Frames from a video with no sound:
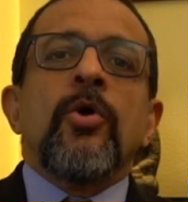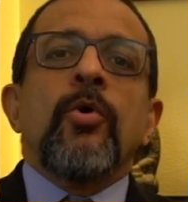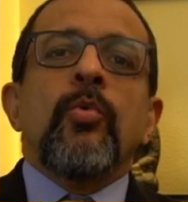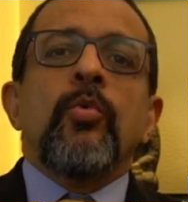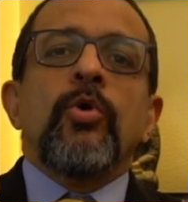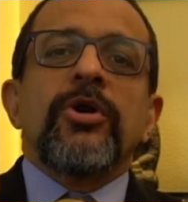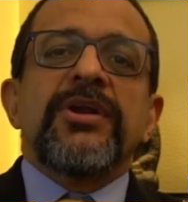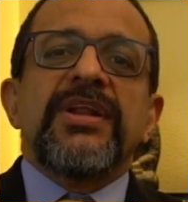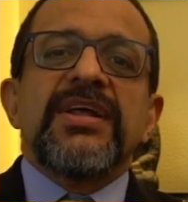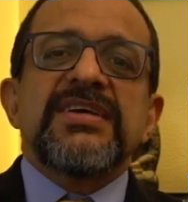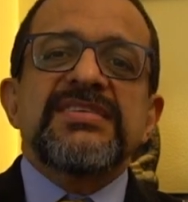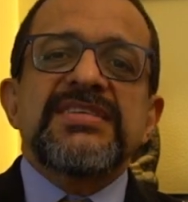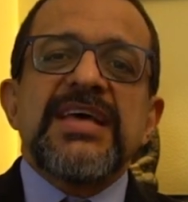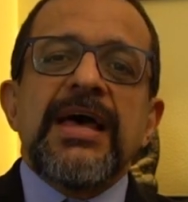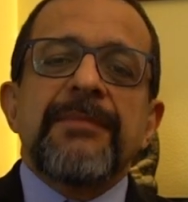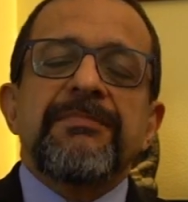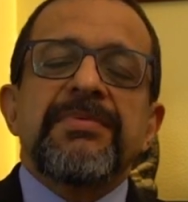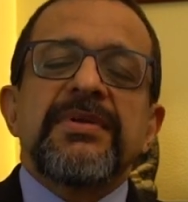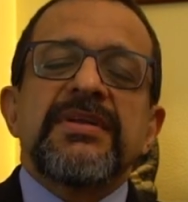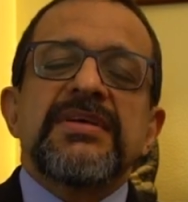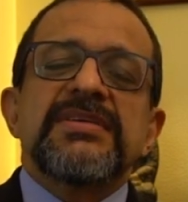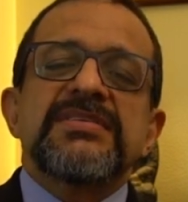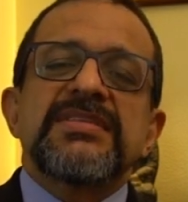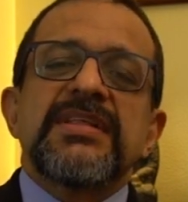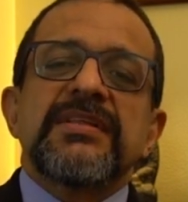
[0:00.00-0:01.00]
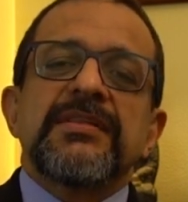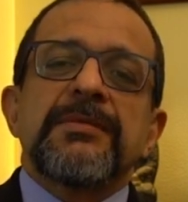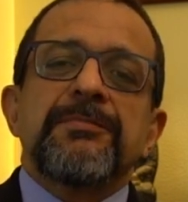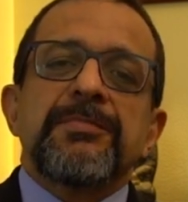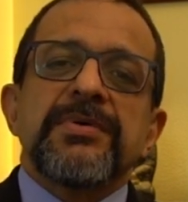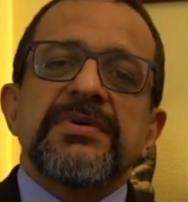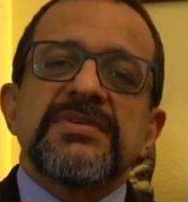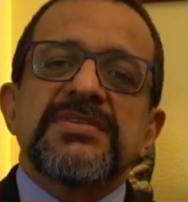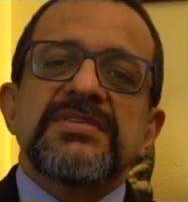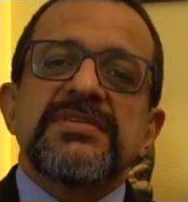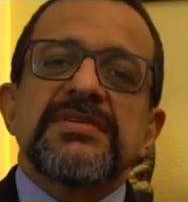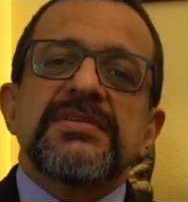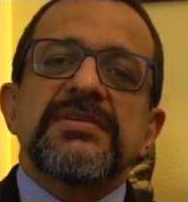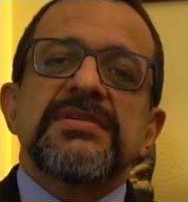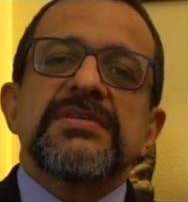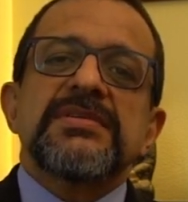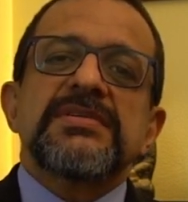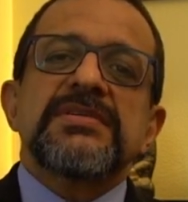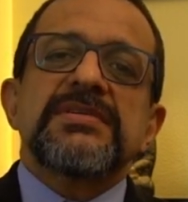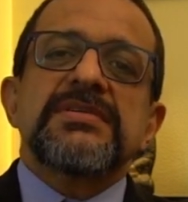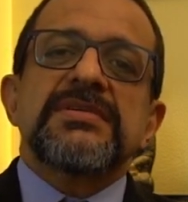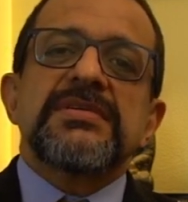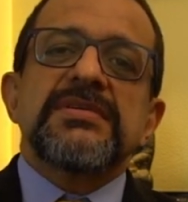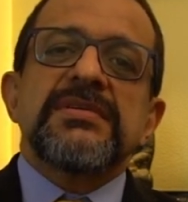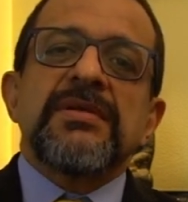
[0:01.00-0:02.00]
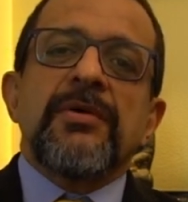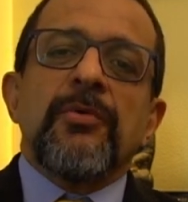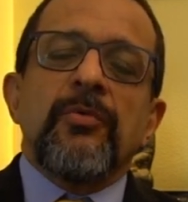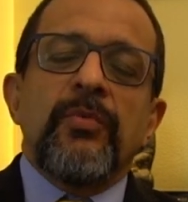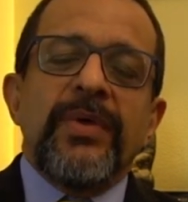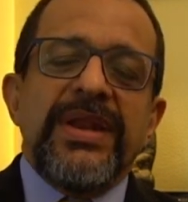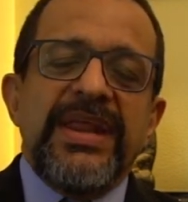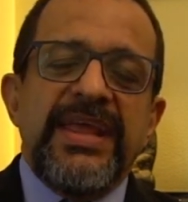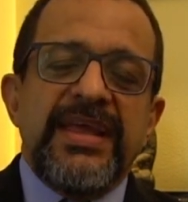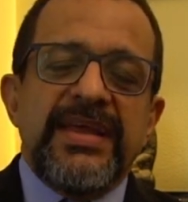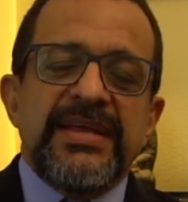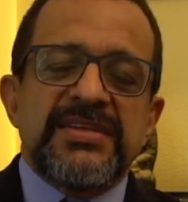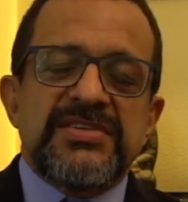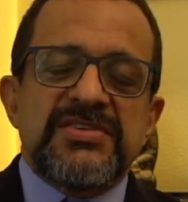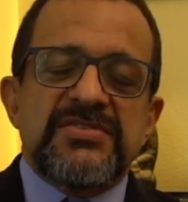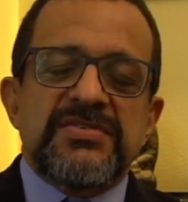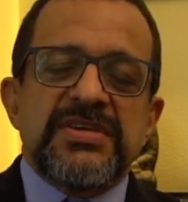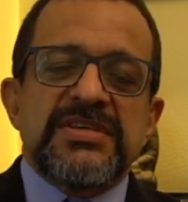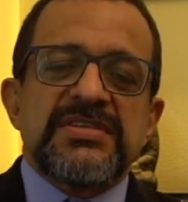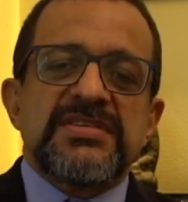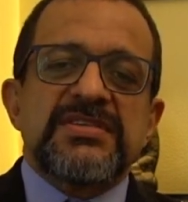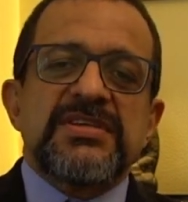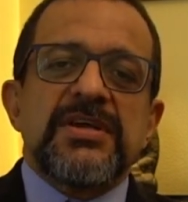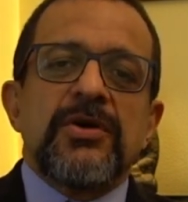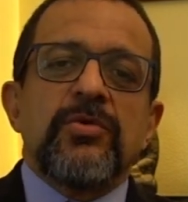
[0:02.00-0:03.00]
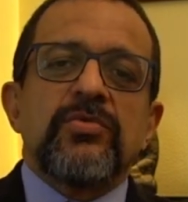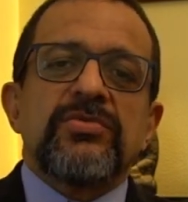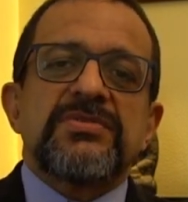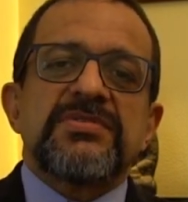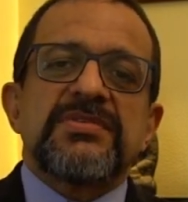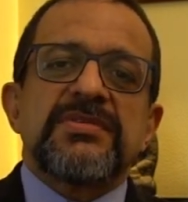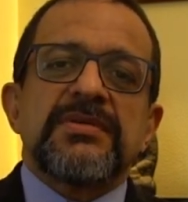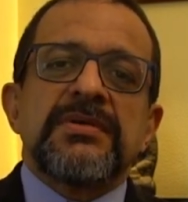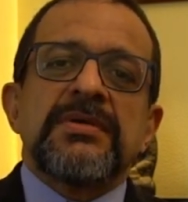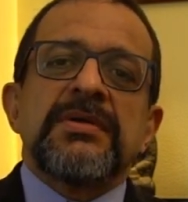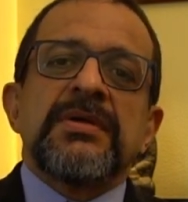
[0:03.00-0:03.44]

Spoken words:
What does happen is that the person, when he gets stressed out,